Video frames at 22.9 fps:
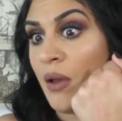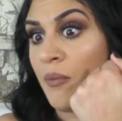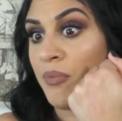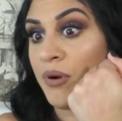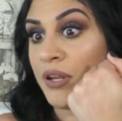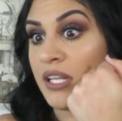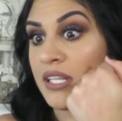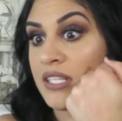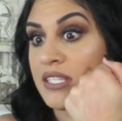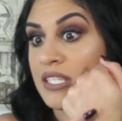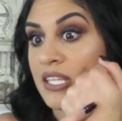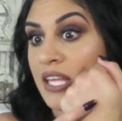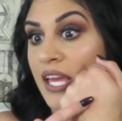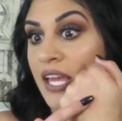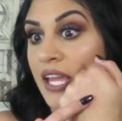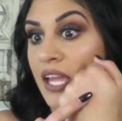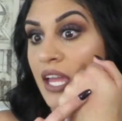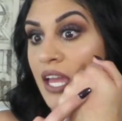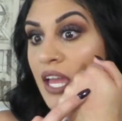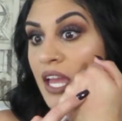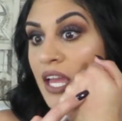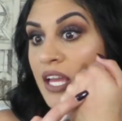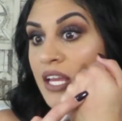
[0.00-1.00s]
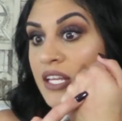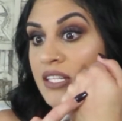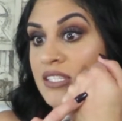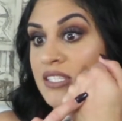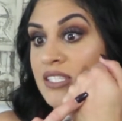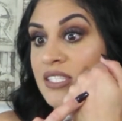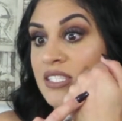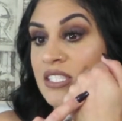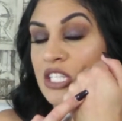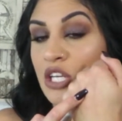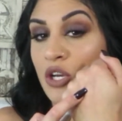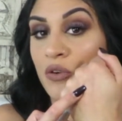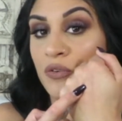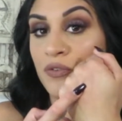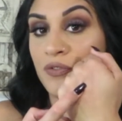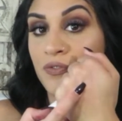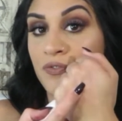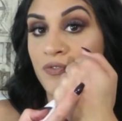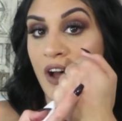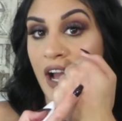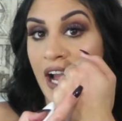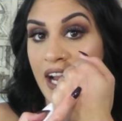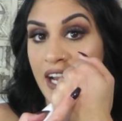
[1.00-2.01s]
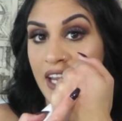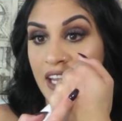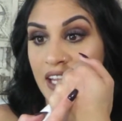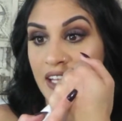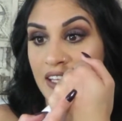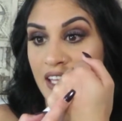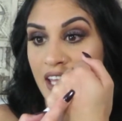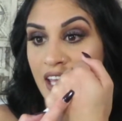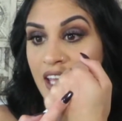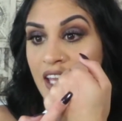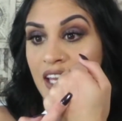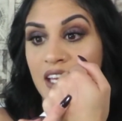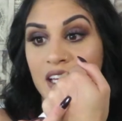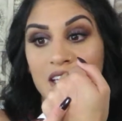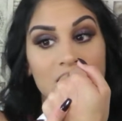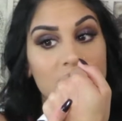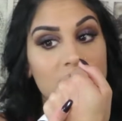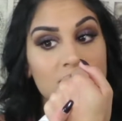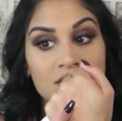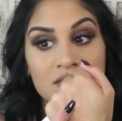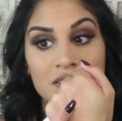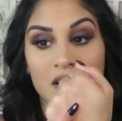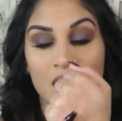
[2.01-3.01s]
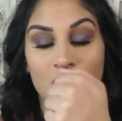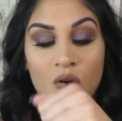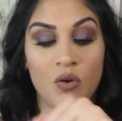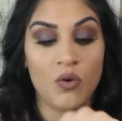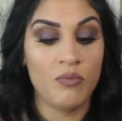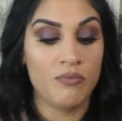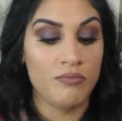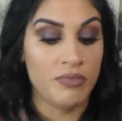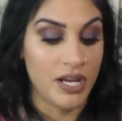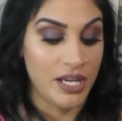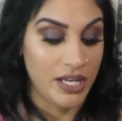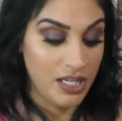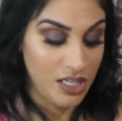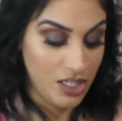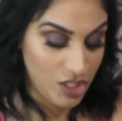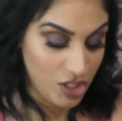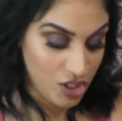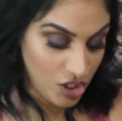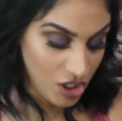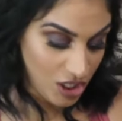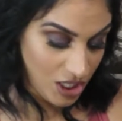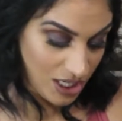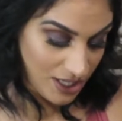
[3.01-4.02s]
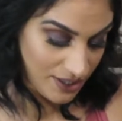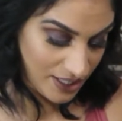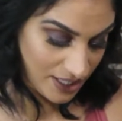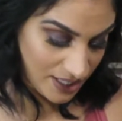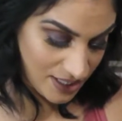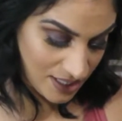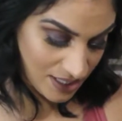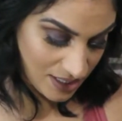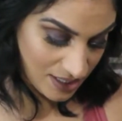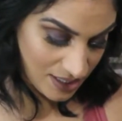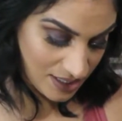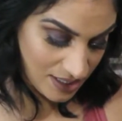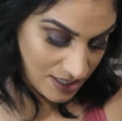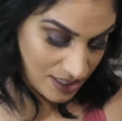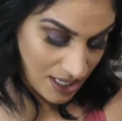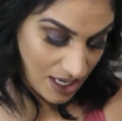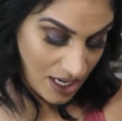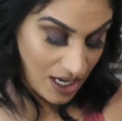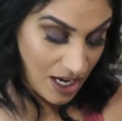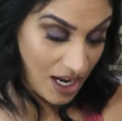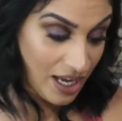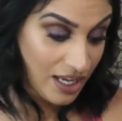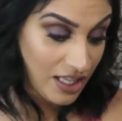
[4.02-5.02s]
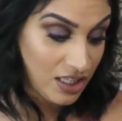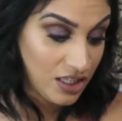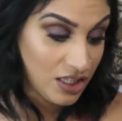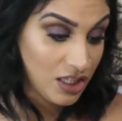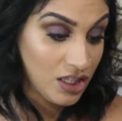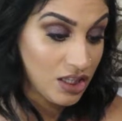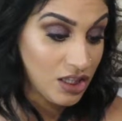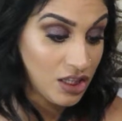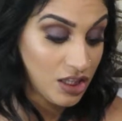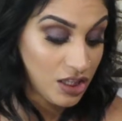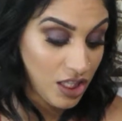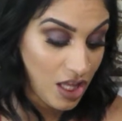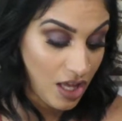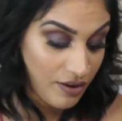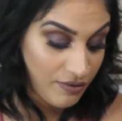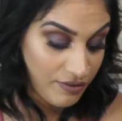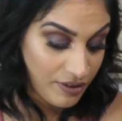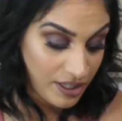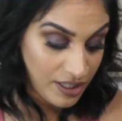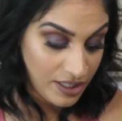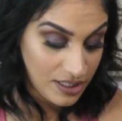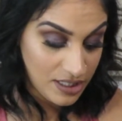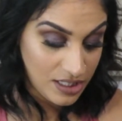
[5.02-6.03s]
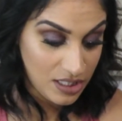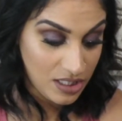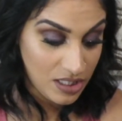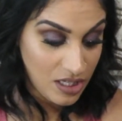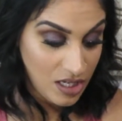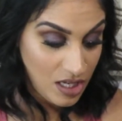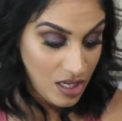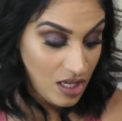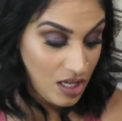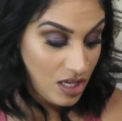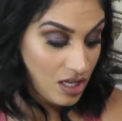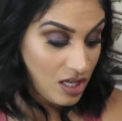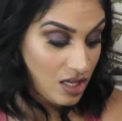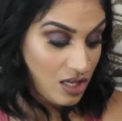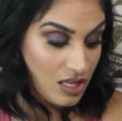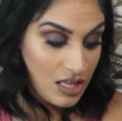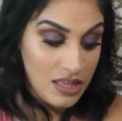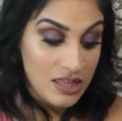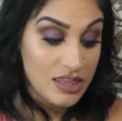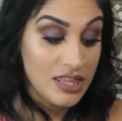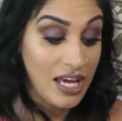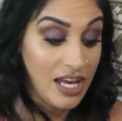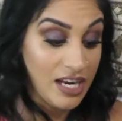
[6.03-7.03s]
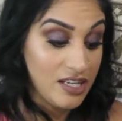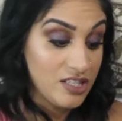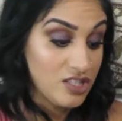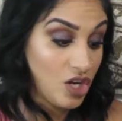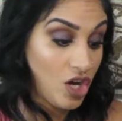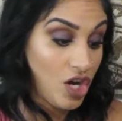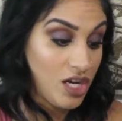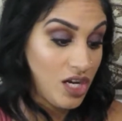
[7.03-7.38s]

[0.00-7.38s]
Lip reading: But it's like still fighting. Like, oh my god, that's insane. I love it. That is